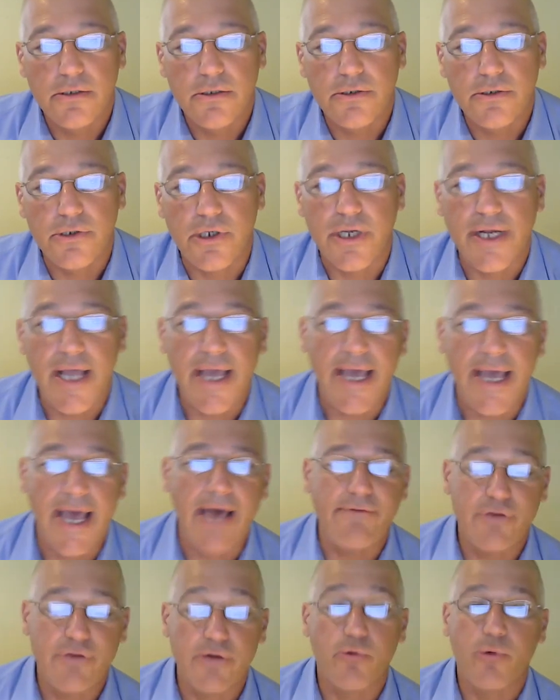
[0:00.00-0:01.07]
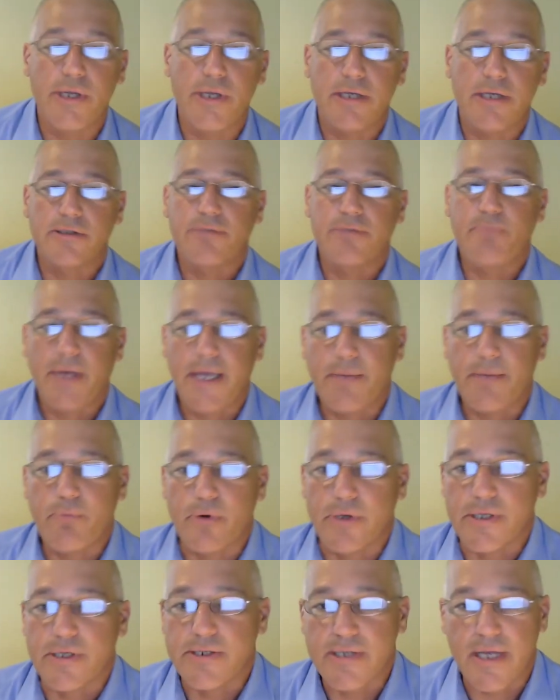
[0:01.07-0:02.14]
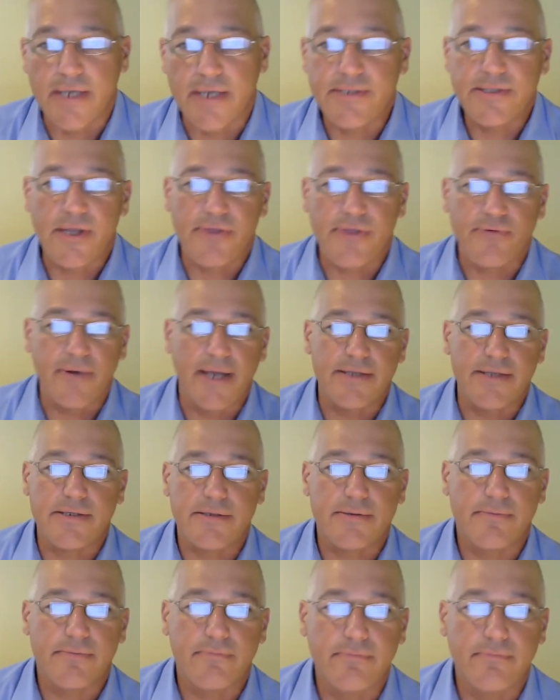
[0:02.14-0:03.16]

You're going to have your weekly paper, discuss the threats